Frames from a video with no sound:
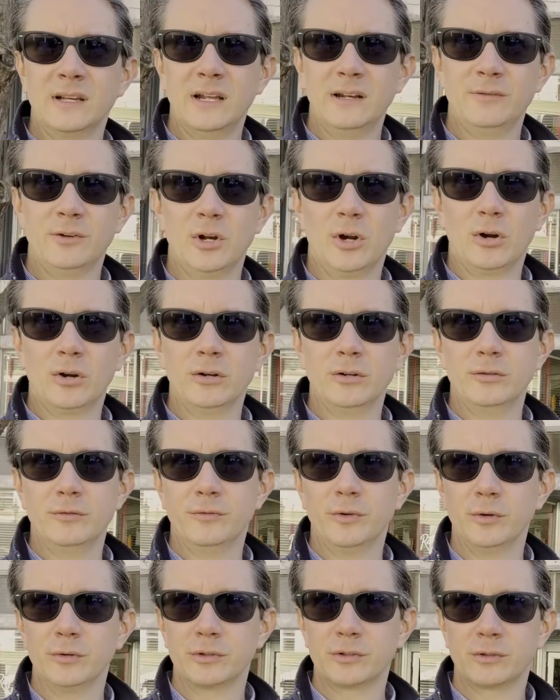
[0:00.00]
Kind of an Art
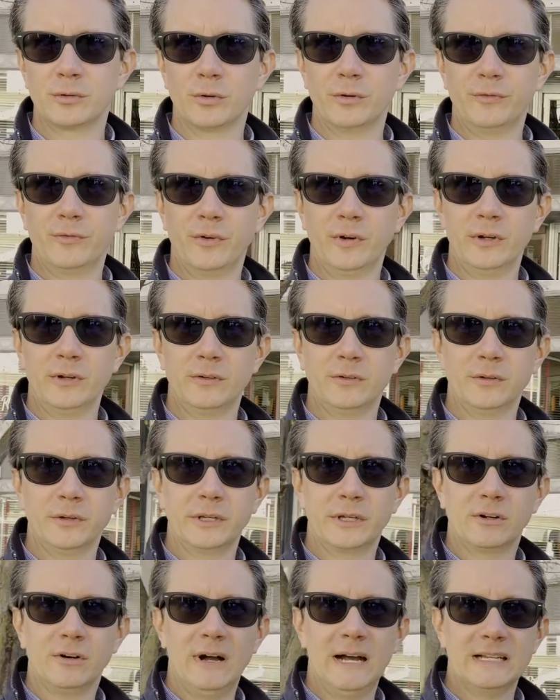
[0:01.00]
Nouveau storefront,
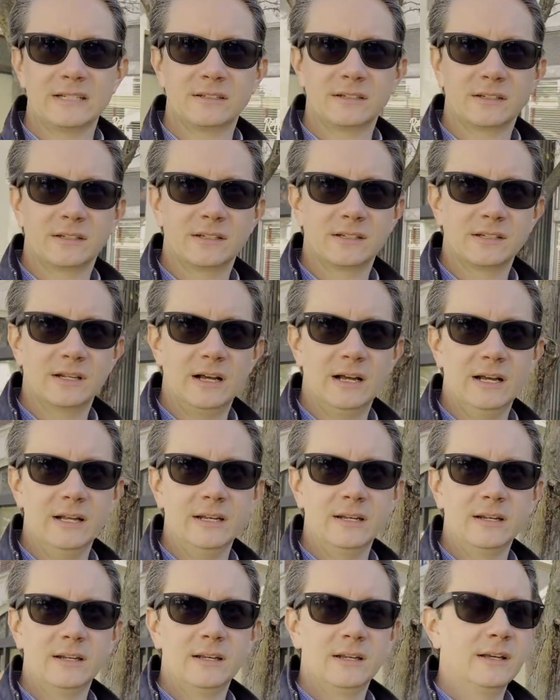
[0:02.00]
really classic
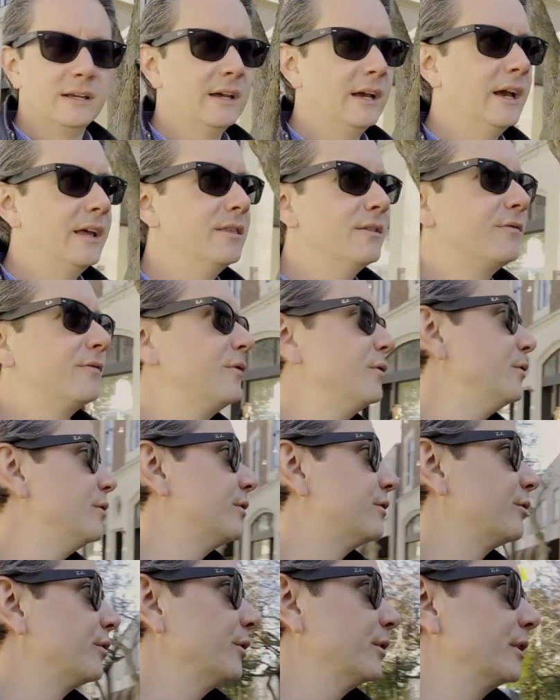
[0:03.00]
design, and the food
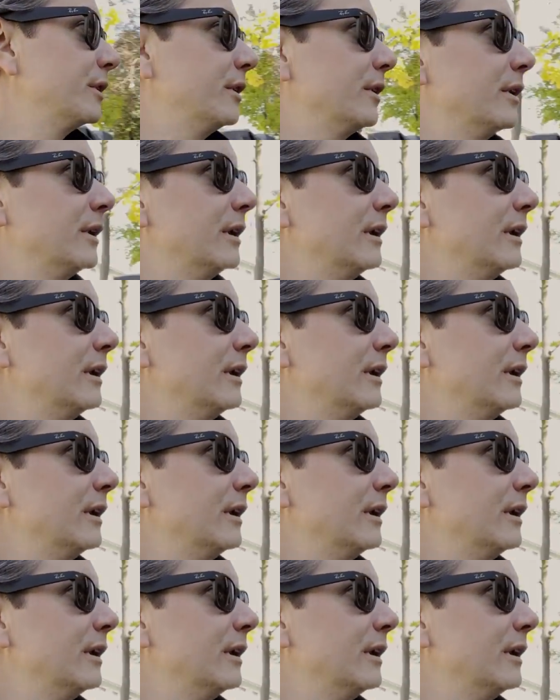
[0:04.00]
is really good.